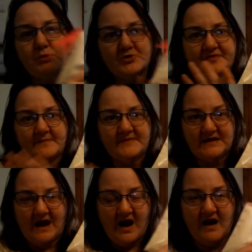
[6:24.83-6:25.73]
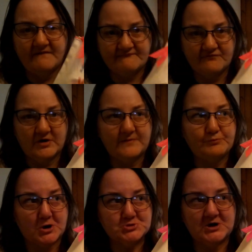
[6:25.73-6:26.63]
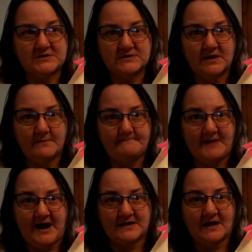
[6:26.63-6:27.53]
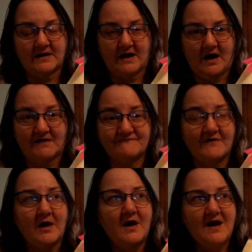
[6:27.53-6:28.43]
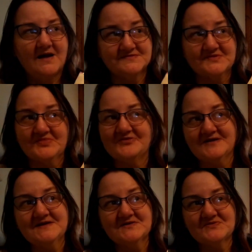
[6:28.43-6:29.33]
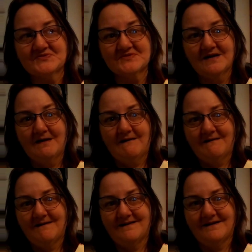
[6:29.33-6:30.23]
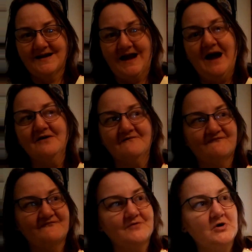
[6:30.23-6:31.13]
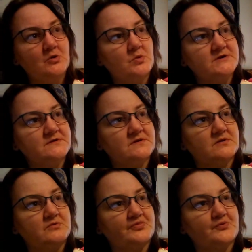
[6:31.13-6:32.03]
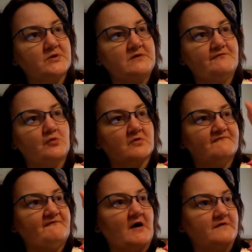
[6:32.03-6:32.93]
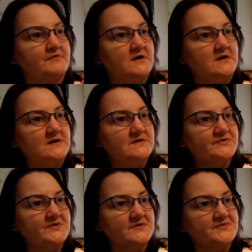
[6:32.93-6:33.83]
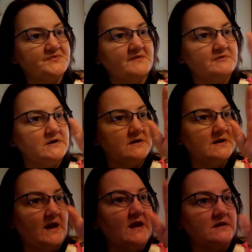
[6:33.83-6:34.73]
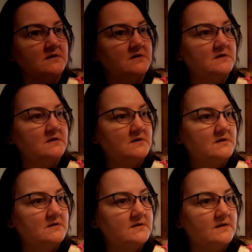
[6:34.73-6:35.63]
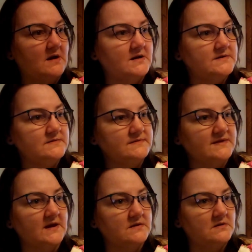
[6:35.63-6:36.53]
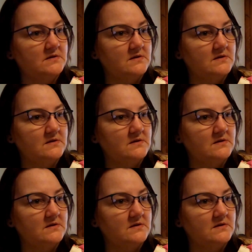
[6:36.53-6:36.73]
put them in every project bag I have. And the thing is... I have 1, 2, 3, 4, 5, 6, 7, 8, 9, 10.